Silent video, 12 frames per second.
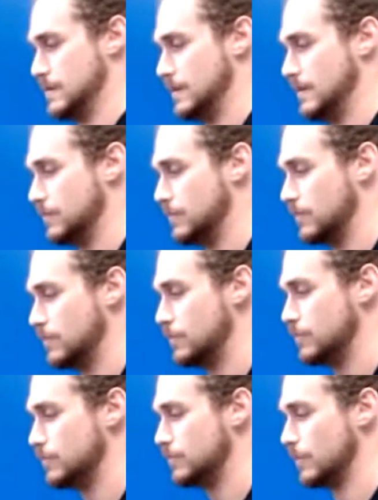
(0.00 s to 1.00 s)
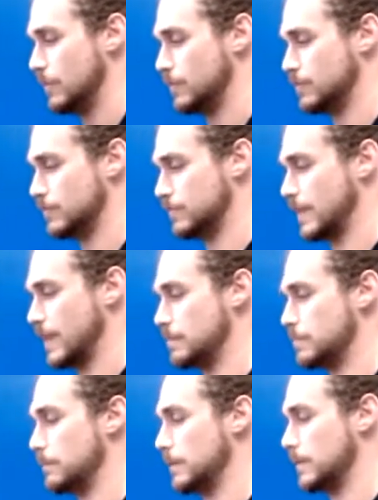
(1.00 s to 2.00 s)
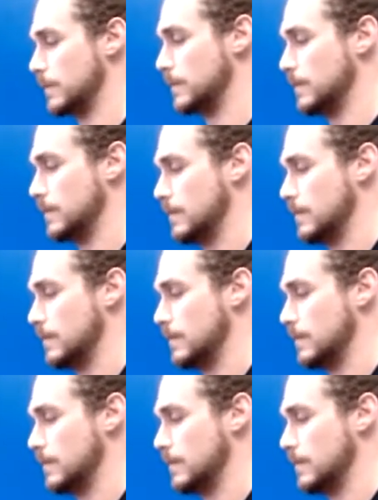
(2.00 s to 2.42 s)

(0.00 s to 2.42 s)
into new zones of capability.